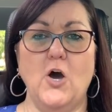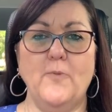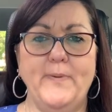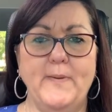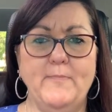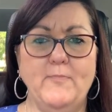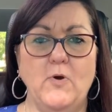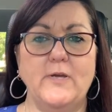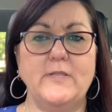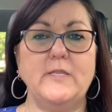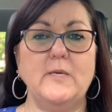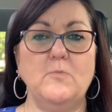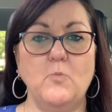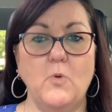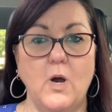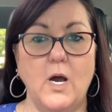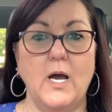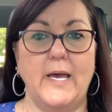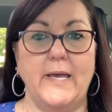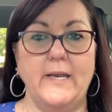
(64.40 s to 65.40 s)
Open more than
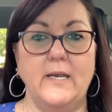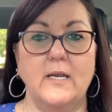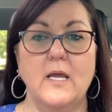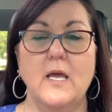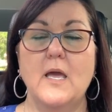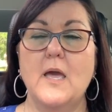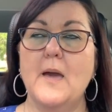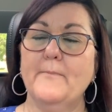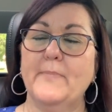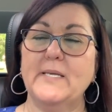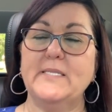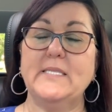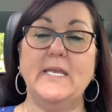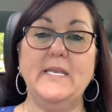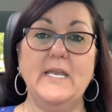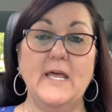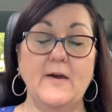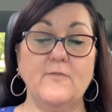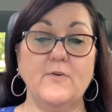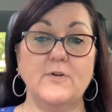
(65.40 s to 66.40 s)
one, but they
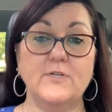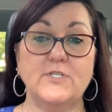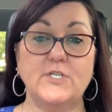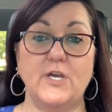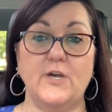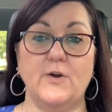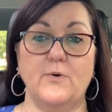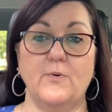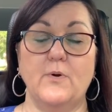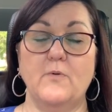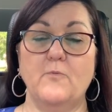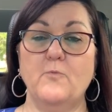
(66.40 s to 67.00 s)
never do.